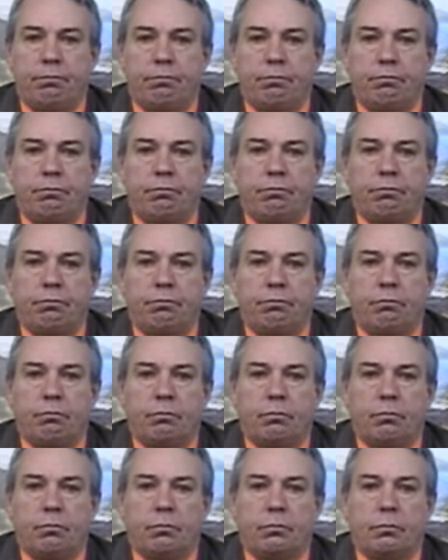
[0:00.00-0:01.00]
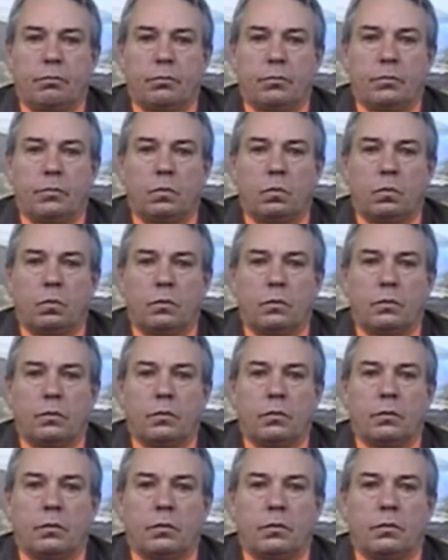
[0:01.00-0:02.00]

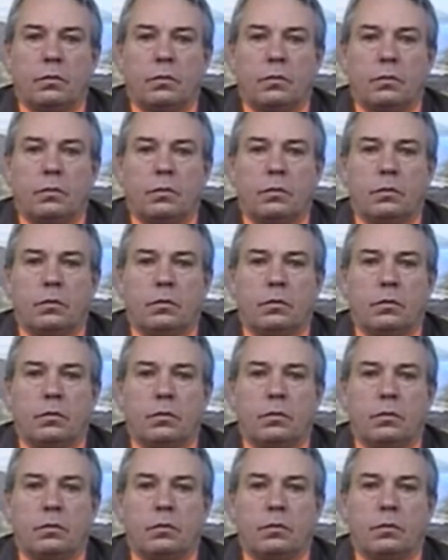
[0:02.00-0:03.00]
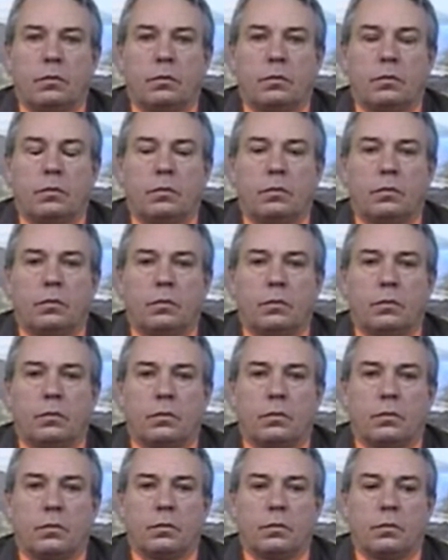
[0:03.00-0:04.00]

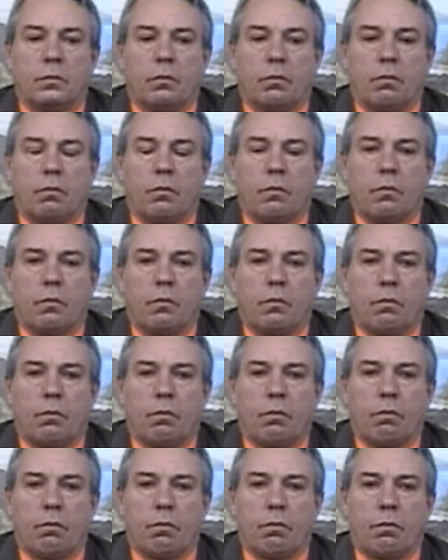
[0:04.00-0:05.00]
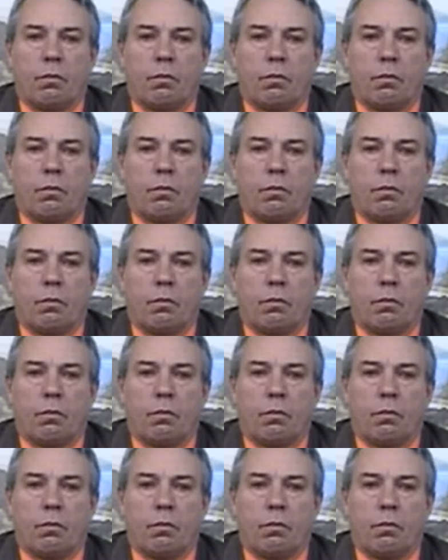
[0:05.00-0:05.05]
Nothing is said.